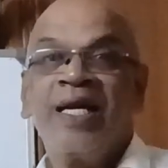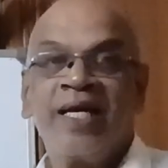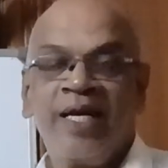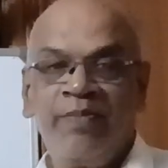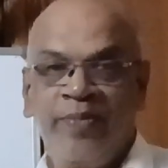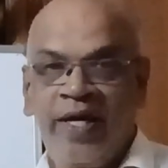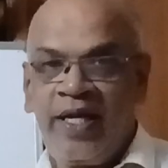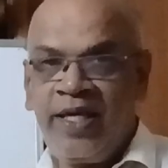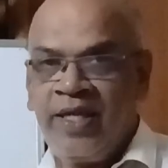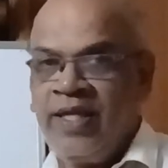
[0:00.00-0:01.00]

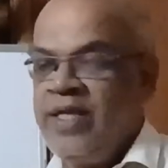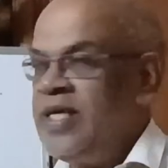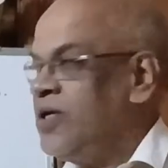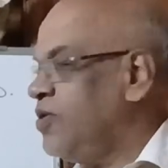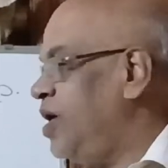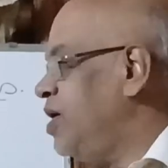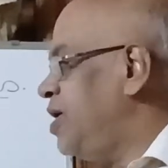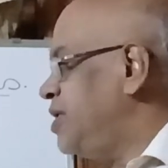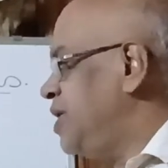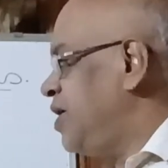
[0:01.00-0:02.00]
rubber.
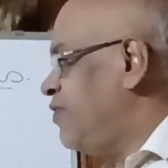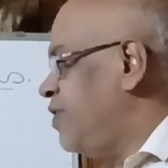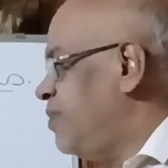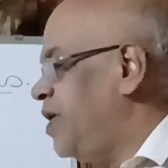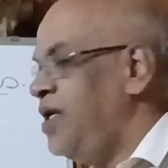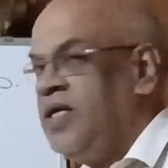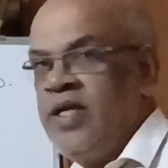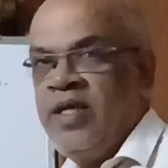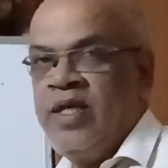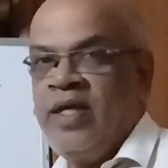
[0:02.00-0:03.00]
Coagulation of rubber
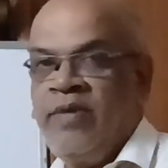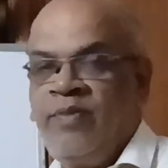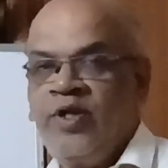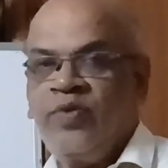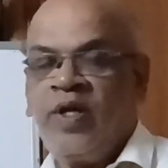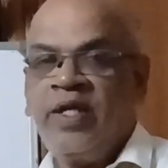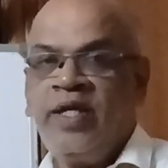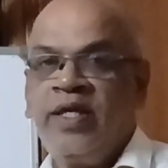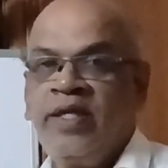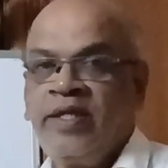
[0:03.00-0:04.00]
means what?
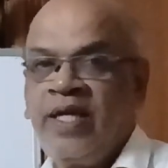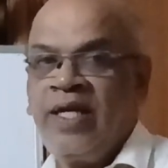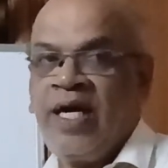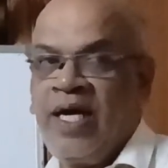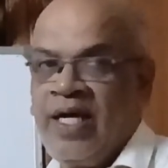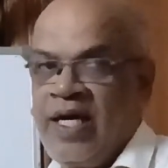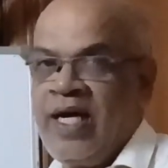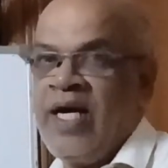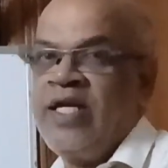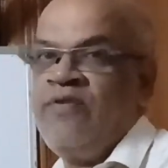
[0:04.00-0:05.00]
It is an
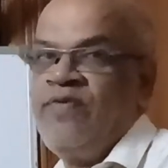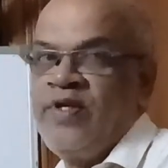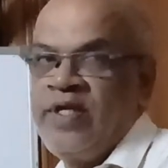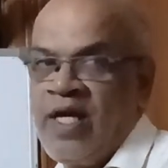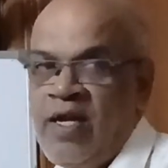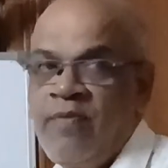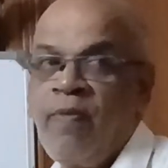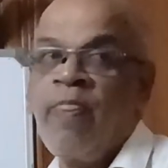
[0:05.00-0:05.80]
artificial.